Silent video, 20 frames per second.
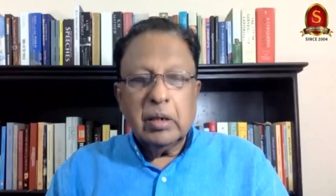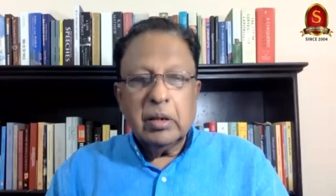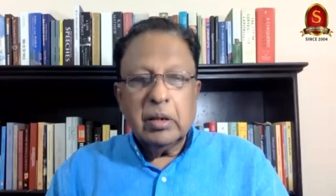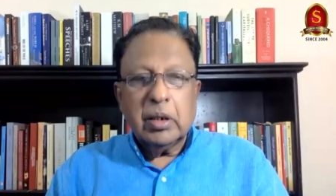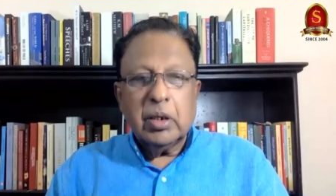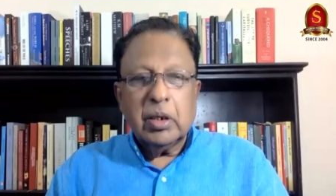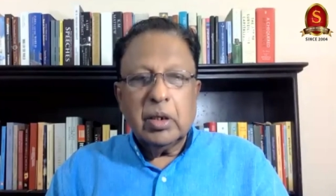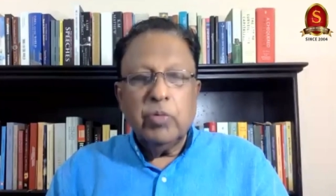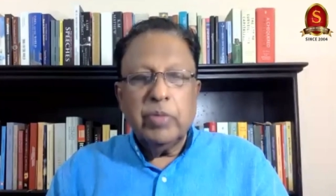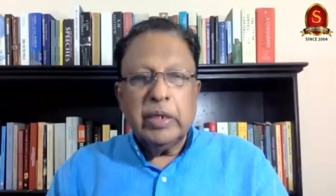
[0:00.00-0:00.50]

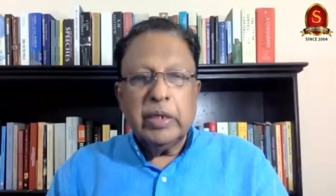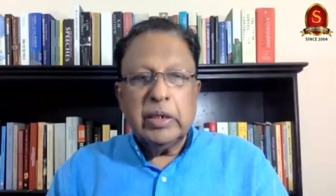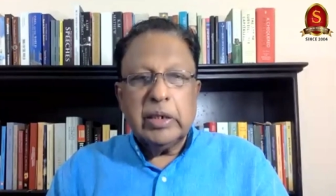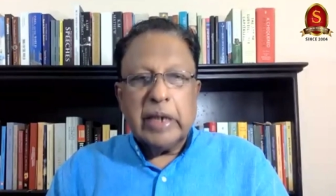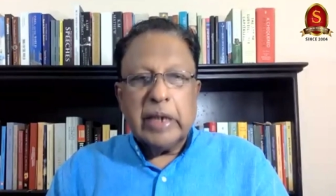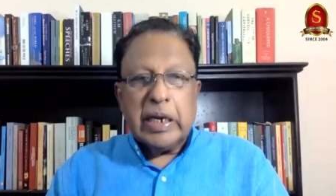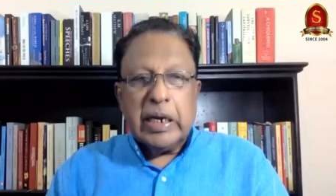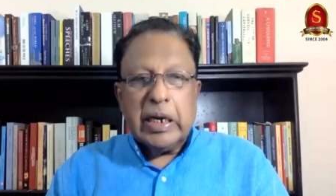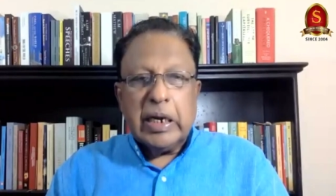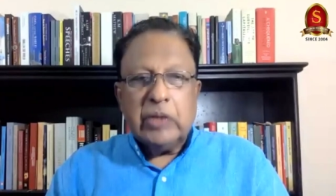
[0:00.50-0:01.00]
the human
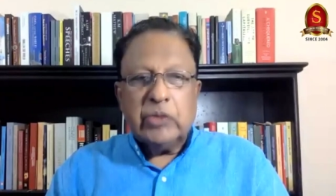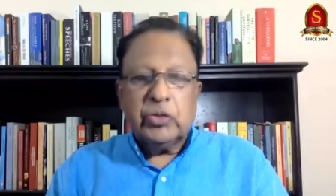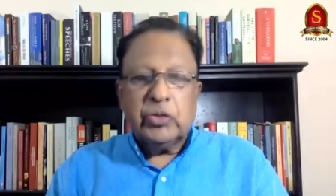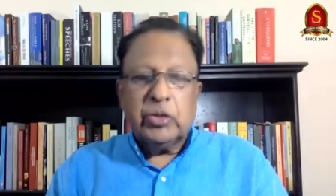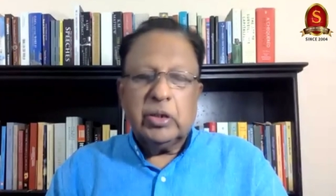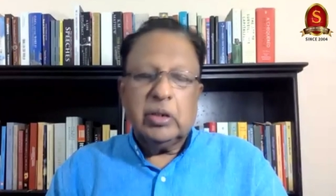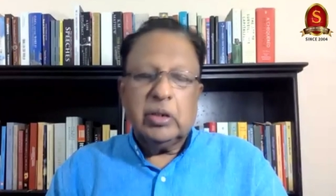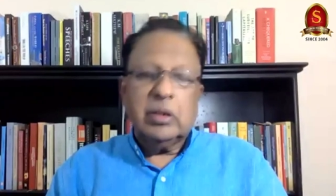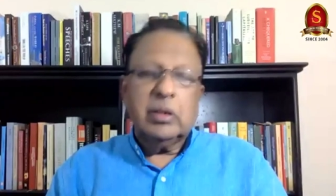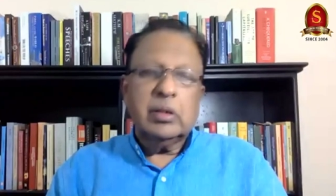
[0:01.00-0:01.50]

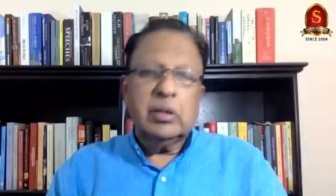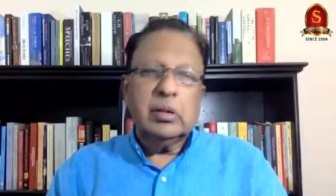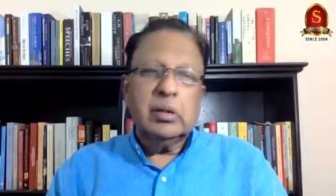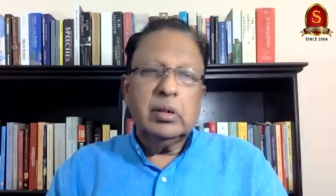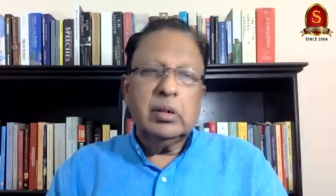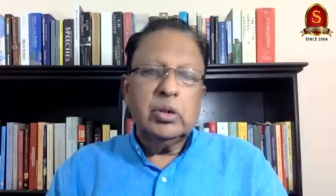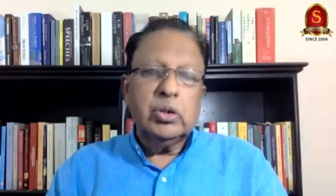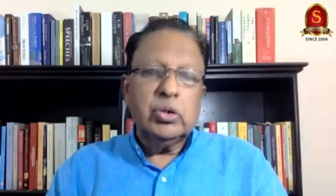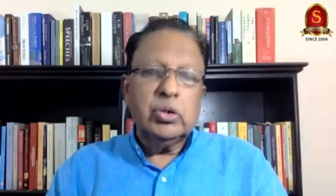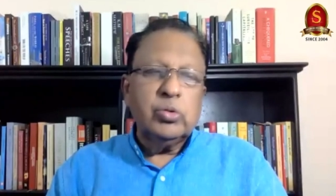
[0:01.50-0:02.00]
tendency
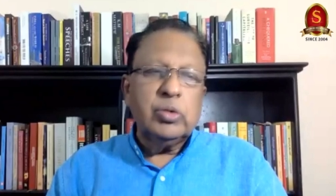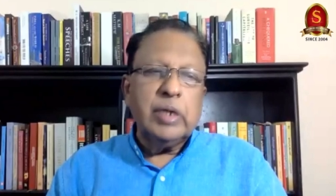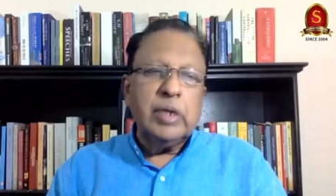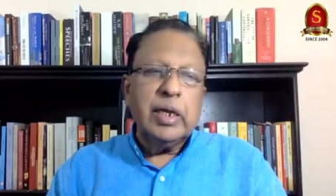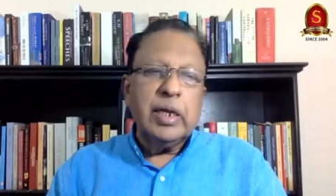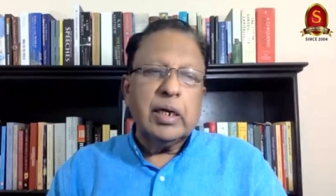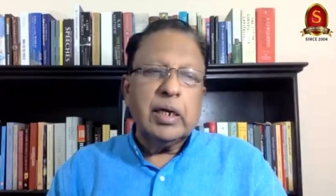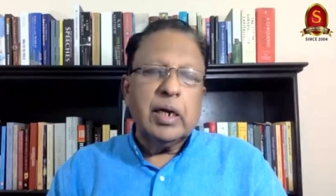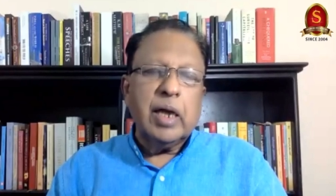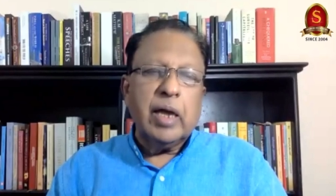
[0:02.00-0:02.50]
to
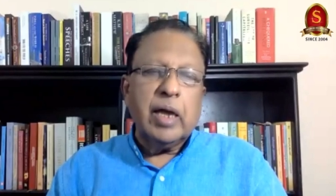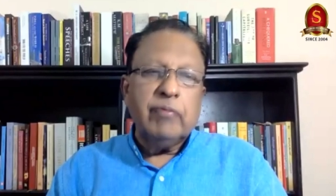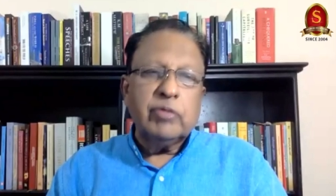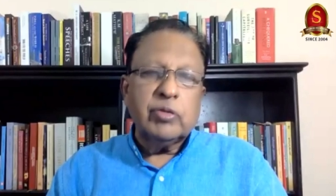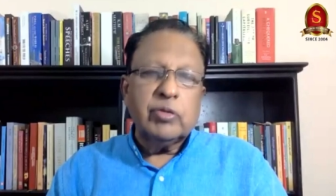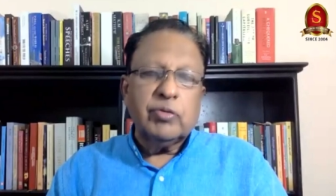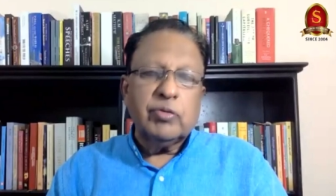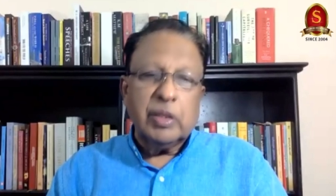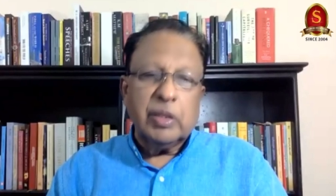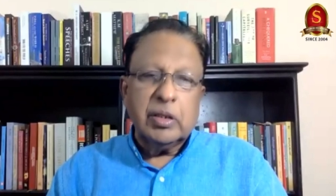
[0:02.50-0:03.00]
take
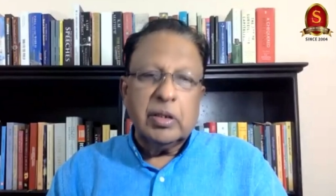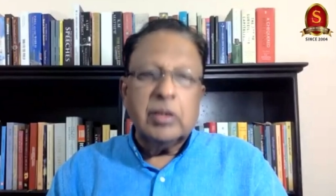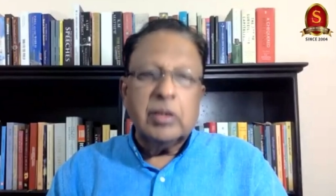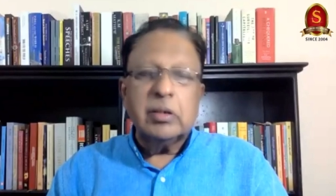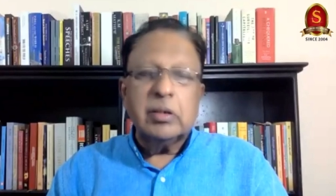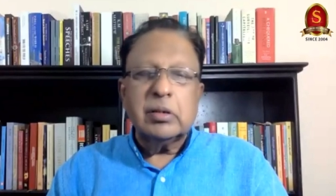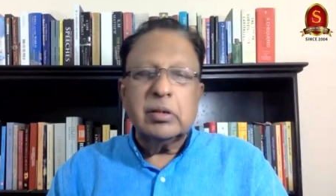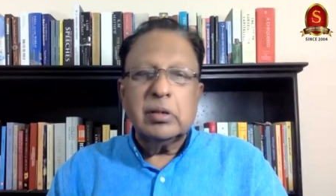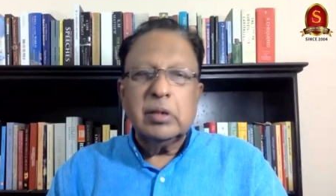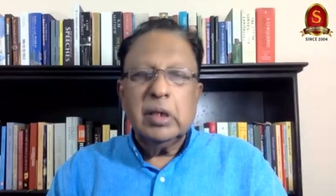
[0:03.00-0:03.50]
lives of
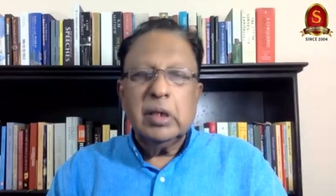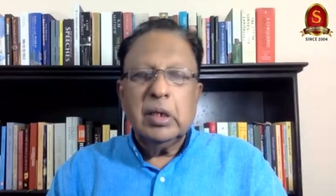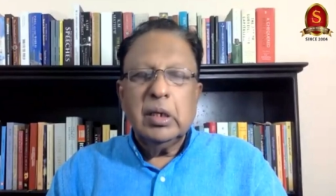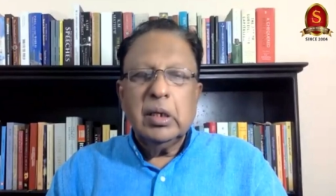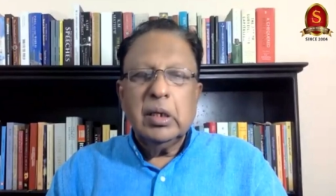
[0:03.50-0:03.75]
others